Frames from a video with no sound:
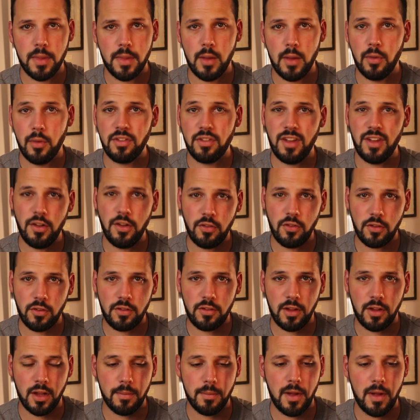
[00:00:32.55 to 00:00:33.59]
Now what's
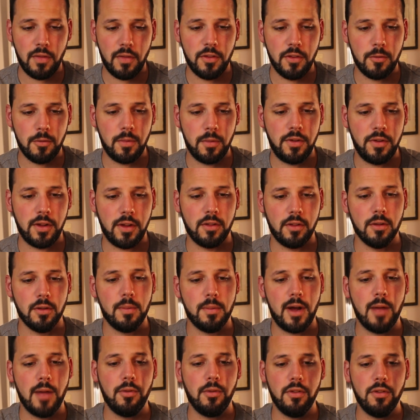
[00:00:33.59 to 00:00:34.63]
interesting about this particular
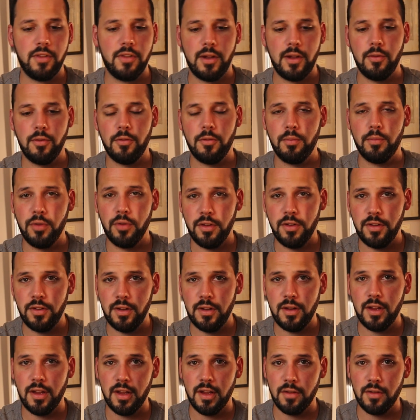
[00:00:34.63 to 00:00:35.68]
Bible is that it was
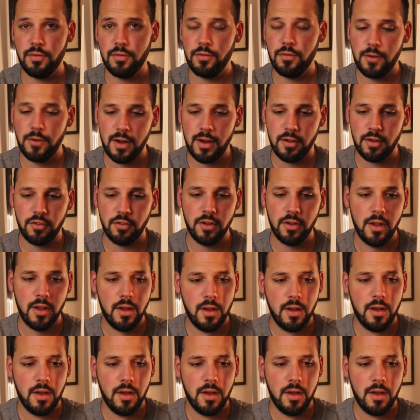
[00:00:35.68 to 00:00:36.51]
printed in French.